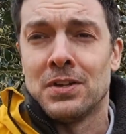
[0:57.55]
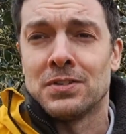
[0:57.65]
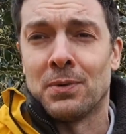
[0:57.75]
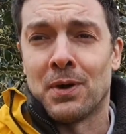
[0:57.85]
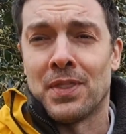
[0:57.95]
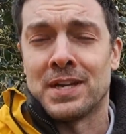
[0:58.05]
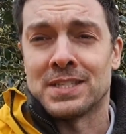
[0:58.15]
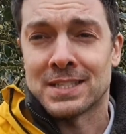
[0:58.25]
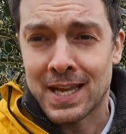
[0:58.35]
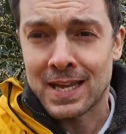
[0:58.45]
to what they
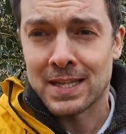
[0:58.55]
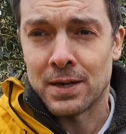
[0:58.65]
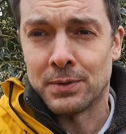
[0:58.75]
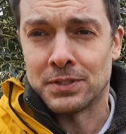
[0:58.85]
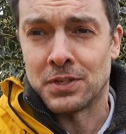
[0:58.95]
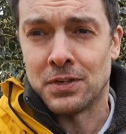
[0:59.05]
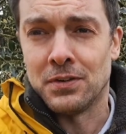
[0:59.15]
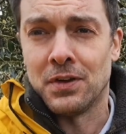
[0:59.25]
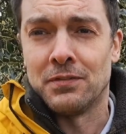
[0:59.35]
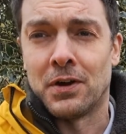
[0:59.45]
say they will
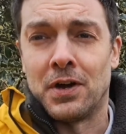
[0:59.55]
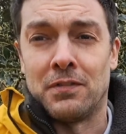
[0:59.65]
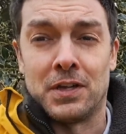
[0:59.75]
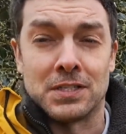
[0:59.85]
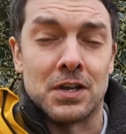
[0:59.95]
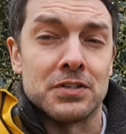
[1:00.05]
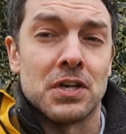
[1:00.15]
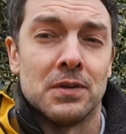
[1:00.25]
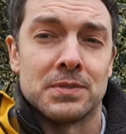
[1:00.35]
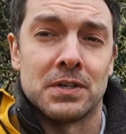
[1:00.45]
do via things like
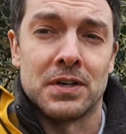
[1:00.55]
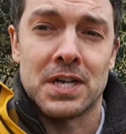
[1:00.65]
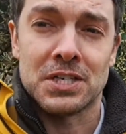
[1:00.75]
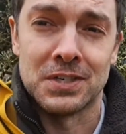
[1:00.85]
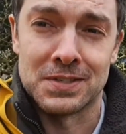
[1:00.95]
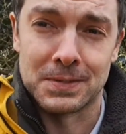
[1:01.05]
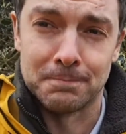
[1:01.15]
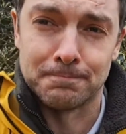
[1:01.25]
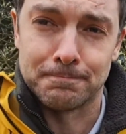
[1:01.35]
terms and conditions.